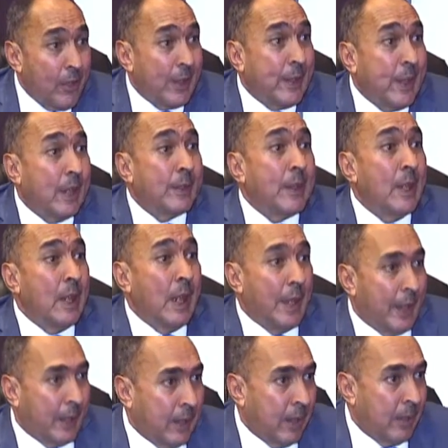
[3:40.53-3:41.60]
and is a crime
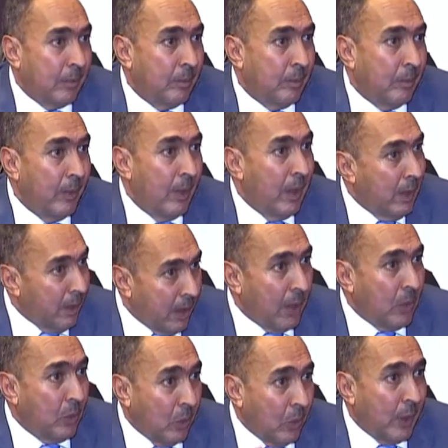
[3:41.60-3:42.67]
punishable by the
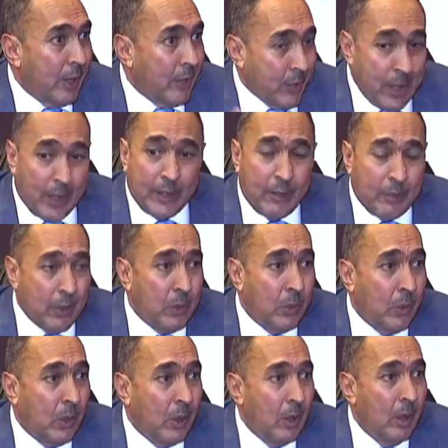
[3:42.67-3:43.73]
law, which
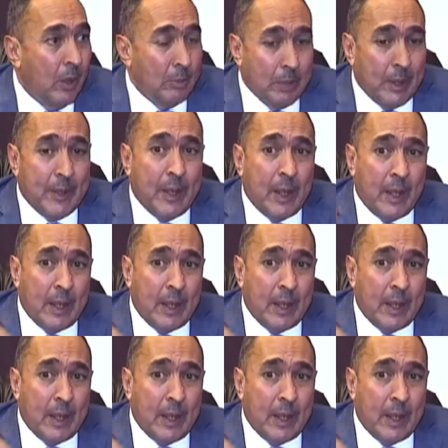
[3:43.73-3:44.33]
has the final